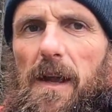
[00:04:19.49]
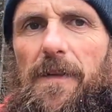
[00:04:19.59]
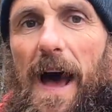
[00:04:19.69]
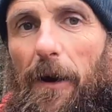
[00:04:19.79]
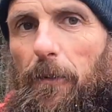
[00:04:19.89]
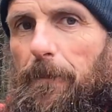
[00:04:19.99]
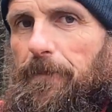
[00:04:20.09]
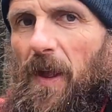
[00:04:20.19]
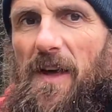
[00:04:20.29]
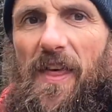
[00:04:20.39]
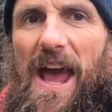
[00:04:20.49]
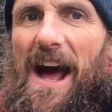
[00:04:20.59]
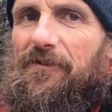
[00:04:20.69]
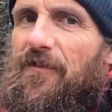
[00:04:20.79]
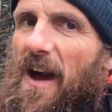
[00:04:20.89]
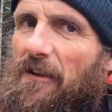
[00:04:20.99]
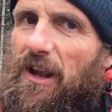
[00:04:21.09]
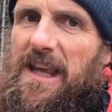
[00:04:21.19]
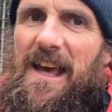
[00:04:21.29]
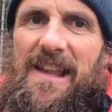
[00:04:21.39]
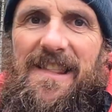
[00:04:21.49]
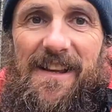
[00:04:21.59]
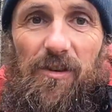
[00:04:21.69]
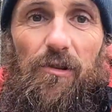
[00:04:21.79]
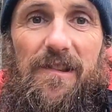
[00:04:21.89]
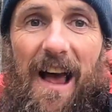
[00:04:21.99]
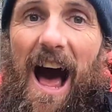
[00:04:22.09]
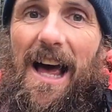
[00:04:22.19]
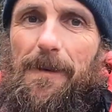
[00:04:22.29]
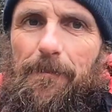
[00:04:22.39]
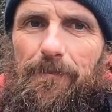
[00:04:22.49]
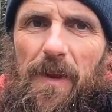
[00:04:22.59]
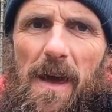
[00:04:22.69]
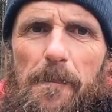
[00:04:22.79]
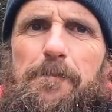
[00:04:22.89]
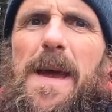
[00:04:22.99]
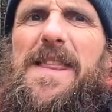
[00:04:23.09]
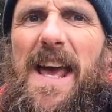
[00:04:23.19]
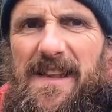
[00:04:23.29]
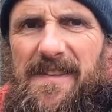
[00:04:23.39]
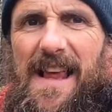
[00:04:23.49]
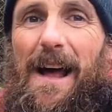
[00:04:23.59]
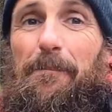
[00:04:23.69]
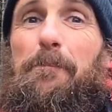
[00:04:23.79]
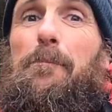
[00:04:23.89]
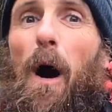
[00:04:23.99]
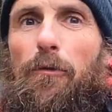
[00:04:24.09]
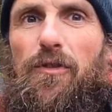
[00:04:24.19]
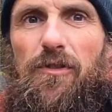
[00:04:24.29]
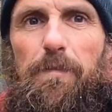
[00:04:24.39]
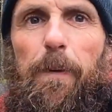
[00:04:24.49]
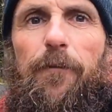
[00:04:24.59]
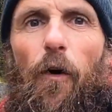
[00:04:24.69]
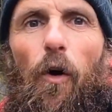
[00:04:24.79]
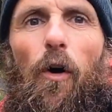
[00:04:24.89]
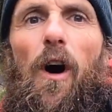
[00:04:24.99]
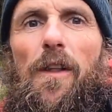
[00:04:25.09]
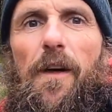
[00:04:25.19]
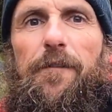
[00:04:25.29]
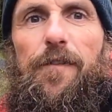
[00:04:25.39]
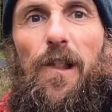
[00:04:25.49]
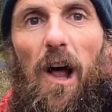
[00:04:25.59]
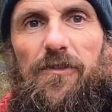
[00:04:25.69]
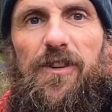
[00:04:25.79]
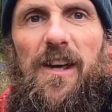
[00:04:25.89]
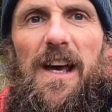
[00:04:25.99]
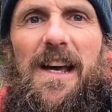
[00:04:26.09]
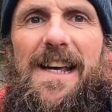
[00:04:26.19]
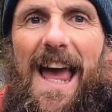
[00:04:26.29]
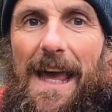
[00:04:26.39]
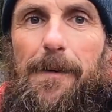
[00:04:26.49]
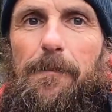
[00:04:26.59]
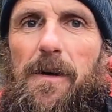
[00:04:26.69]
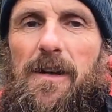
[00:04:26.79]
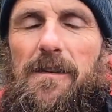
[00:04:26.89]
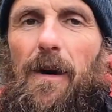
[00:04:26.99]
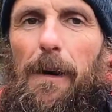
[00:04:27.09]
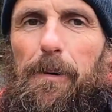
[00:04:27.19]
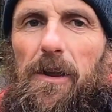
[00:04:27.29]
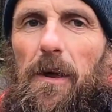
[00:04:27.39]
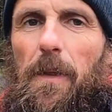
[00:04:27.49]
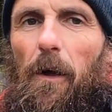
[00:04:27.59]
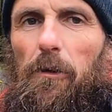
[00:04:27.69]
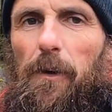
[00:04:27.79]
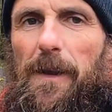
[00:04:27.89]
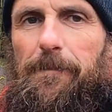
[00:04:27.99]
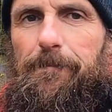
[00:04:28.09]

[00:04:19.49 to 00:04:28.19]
Now, they had very little time, minutes at most, before the flood came to Abergynolwyn.